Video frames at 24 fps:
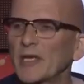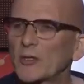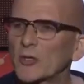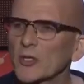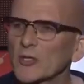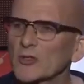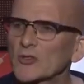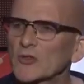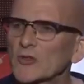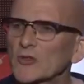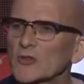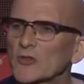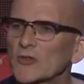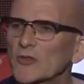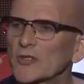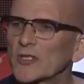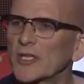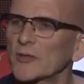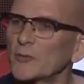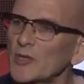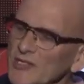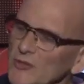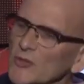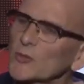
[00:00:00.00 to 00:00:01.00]
Because
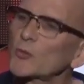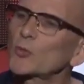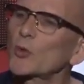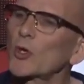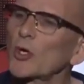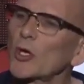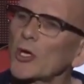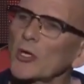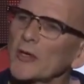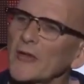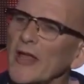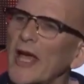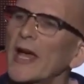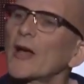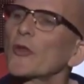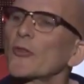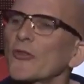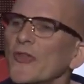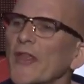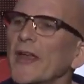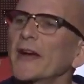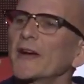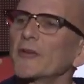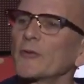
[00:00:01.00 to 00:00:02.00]
there is a world
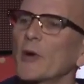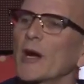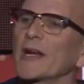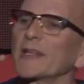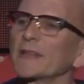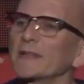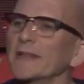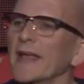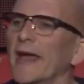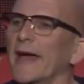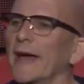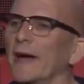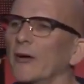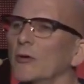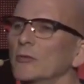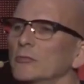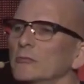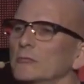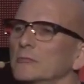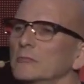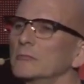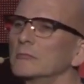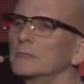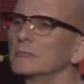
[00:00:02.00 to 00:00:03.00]
out there right
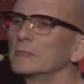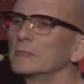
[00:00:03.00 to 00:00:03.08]
now